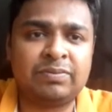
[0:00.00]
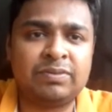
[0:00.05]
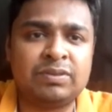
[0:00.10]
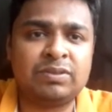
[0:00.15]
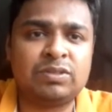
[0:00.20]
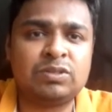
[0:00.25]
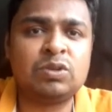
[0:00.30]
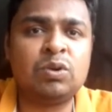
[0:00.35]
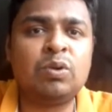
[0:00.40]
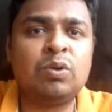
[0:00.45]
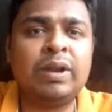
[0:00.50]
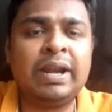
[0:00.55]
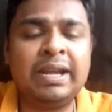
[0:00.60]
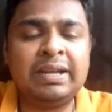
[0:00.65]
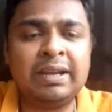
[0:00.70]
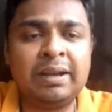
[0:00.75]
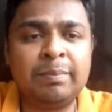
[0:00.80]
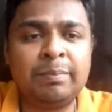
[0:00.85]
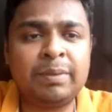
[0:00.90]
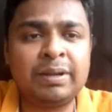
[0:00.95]
So greater
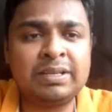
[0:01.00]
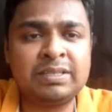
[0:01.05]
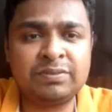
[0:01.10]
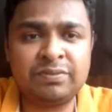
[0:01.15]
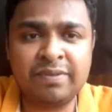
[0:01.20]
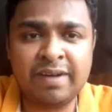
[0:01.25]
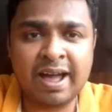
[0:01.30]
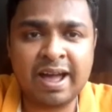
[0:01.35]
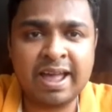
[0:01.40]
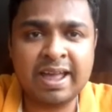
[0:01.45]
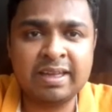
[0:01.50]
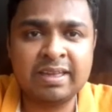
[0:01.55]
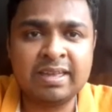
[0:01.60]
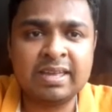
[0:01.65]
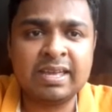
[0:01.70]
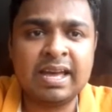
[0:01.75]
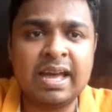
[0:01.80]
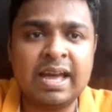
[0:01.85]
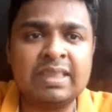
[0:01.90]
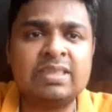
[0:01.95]
number is 5
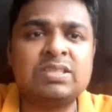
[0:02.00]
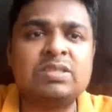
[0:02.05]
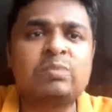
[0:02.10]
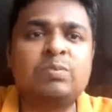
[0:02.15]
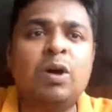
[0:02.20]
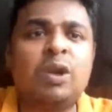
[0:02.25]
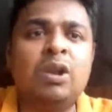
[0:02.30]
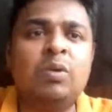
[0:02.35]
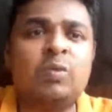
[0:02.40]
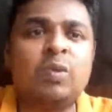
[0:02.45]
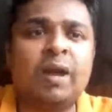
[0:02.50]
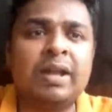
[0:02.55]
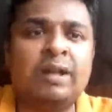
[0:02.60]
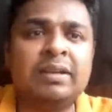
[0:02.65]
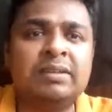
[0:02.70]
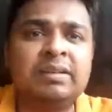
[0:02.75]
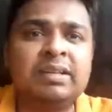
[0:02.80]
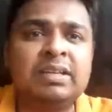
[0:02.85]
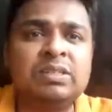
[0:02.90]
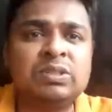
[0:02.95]
and the smaller
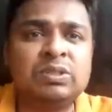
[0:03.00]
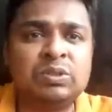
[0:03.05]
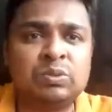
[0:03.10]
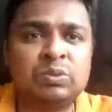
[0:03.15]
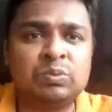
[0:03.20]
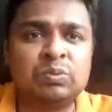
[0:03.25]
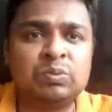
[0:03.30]
one is 2.